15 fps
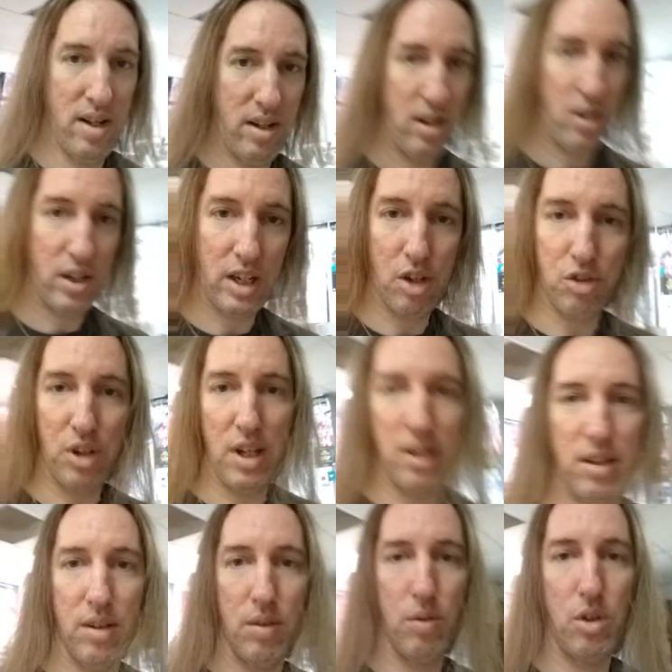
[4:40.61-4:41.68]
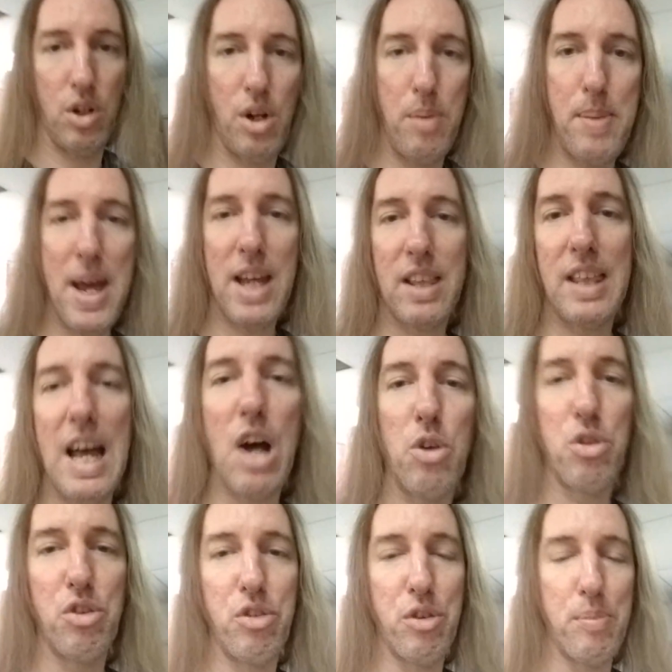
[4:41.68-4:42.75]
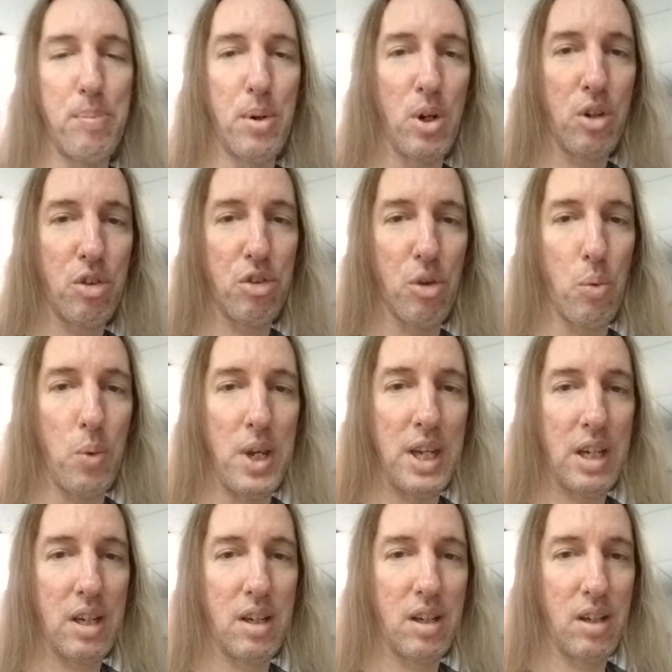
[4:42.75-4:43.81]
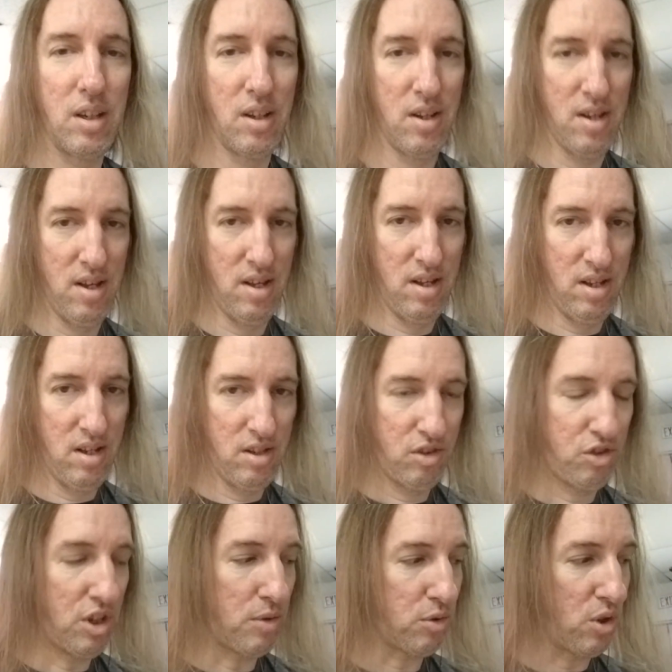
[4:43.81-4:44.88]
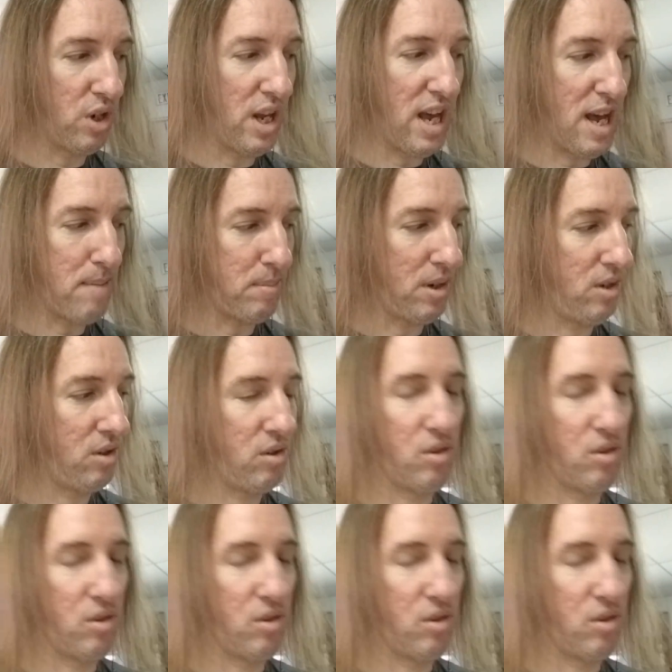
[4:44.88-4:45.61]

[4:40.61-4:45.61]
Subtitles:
Well, like I said, he's already packed thousands of books a week. Stuff's going to happen.